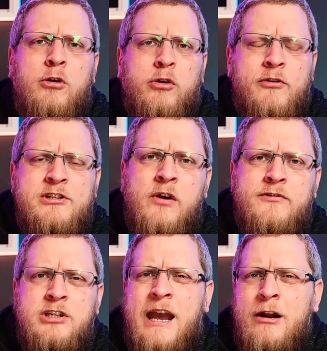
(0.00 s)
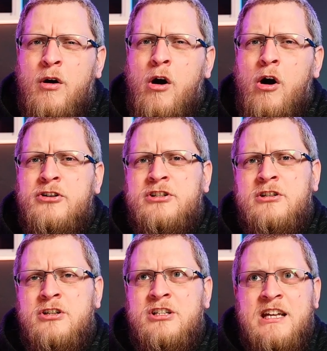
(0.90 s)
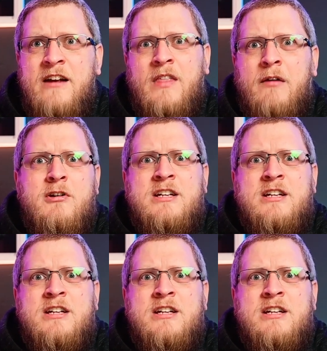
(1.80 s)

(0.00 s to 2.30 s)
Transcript: authority officers cannot ask to see if there